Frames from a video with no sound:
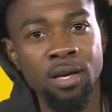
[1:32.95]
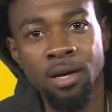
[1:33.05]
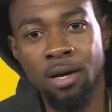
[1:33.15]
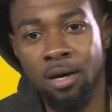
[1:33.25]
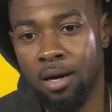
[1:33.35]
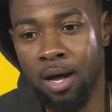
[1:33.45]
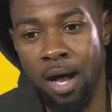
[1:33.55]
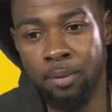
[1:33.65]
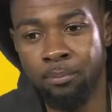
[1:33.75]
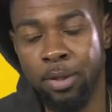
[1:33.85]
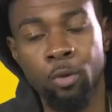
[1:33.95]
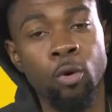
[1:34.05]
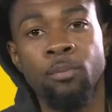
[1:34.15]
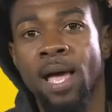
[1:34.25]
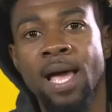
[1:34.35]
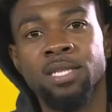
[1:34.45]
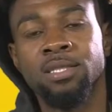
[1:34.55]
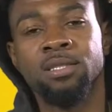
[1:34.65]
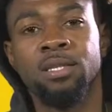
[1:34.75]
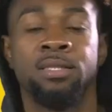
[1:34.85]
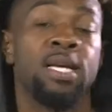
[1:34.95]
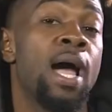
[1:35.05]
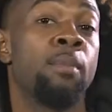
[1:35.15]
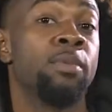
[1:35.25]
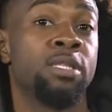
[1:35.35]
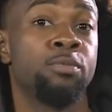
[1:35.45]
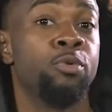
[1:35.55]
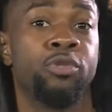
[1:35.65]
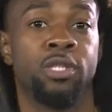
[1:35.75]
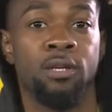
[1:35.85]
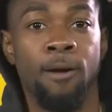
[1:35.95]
I'm big on passion and timeless music.